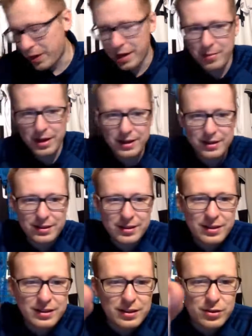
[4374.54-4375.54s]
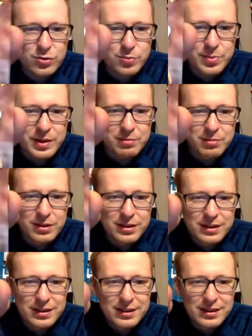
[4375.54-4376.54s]
my man in the Upim
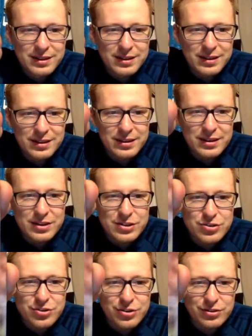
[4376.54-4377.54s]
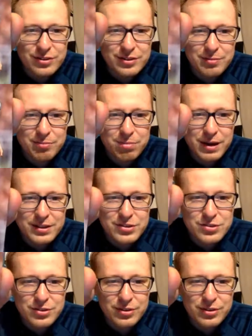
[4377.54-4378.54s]
shirt,
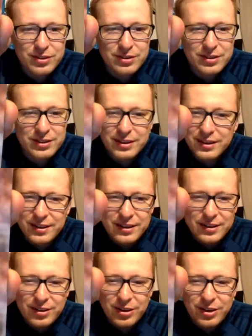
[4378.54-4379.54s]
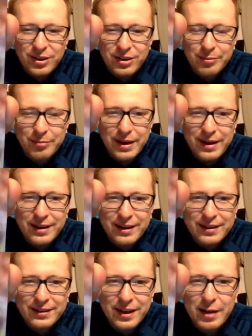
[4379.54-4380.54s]
Baggio. Oh,
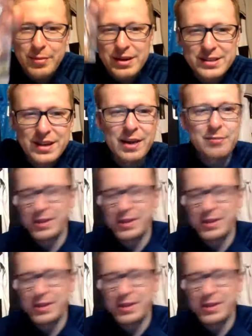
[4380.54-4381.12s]
man. I miss him.